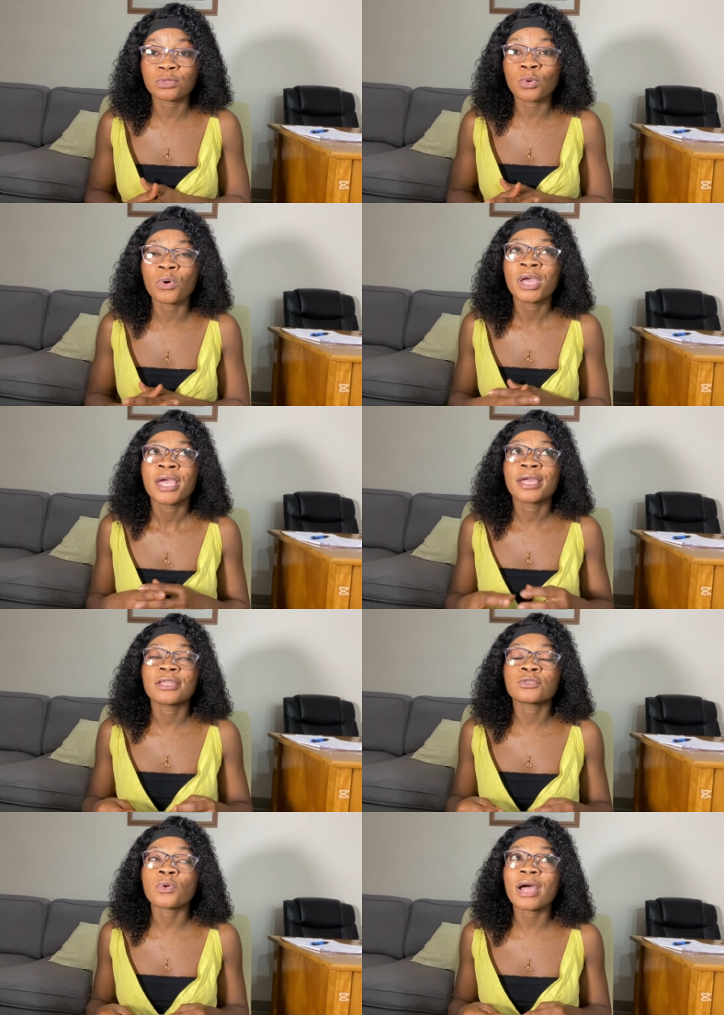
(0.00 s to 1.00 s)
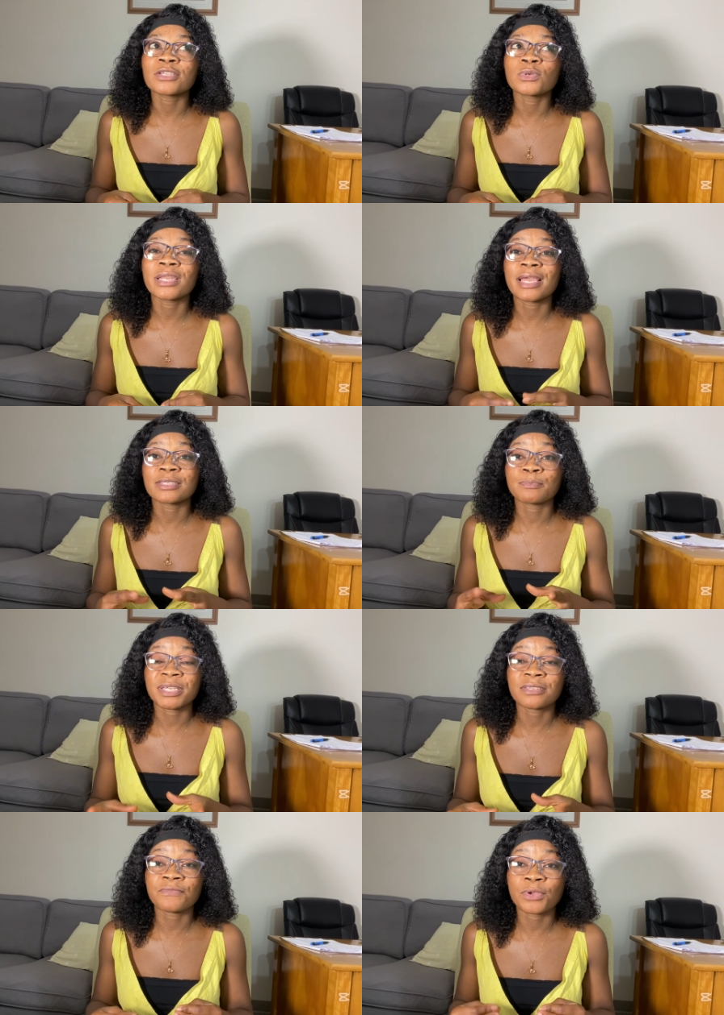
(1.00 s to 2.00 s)
So it is not actually a
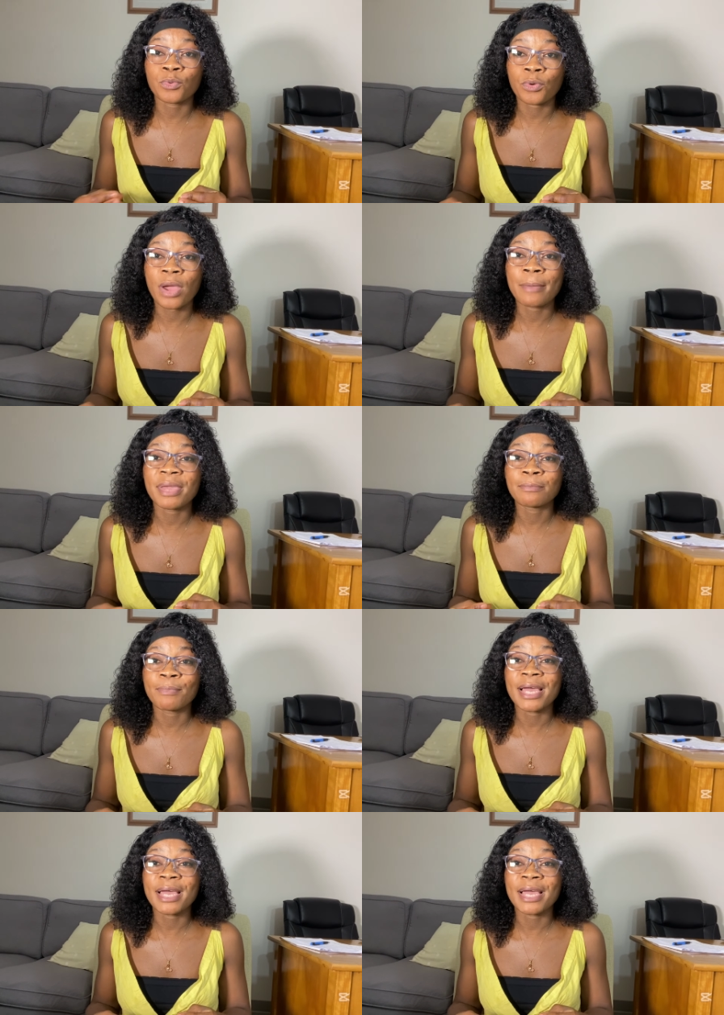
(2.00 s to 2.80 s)
specific requirement,